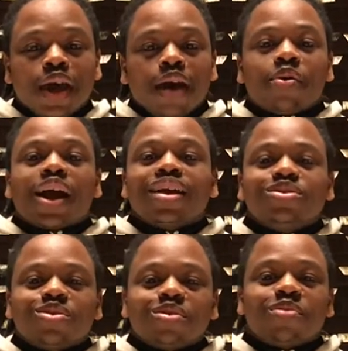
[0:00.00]
And what I
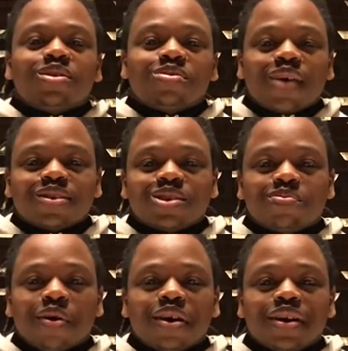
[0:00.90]
enjoyed the most about this
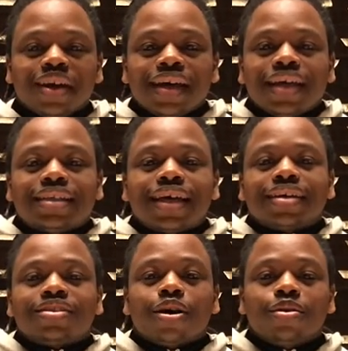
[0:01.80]
part is that
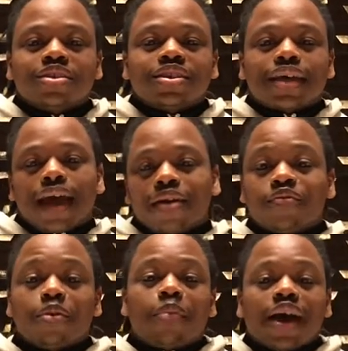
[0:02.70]
it tells us, and
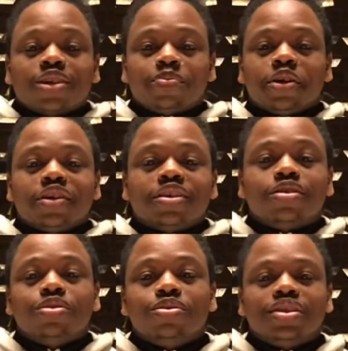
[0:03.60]
from my
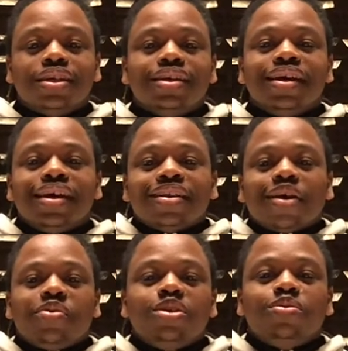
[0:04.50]
experience, you see
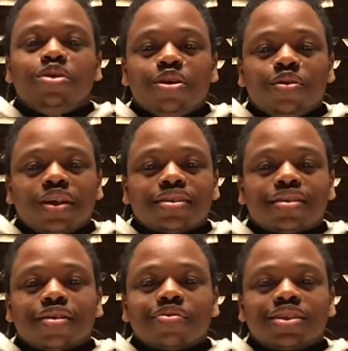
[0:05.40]
that when you yield
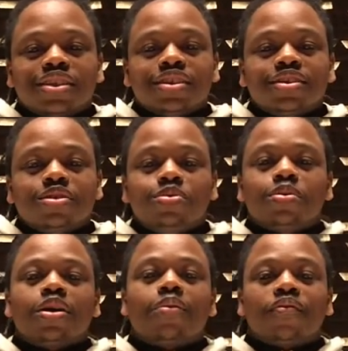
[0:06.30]
instead of resist, you
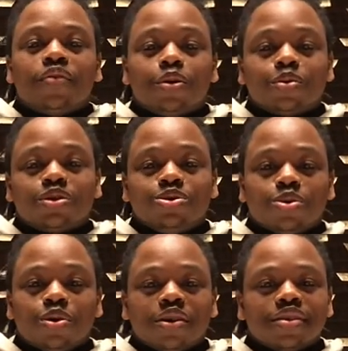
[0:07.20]
become filled with joy.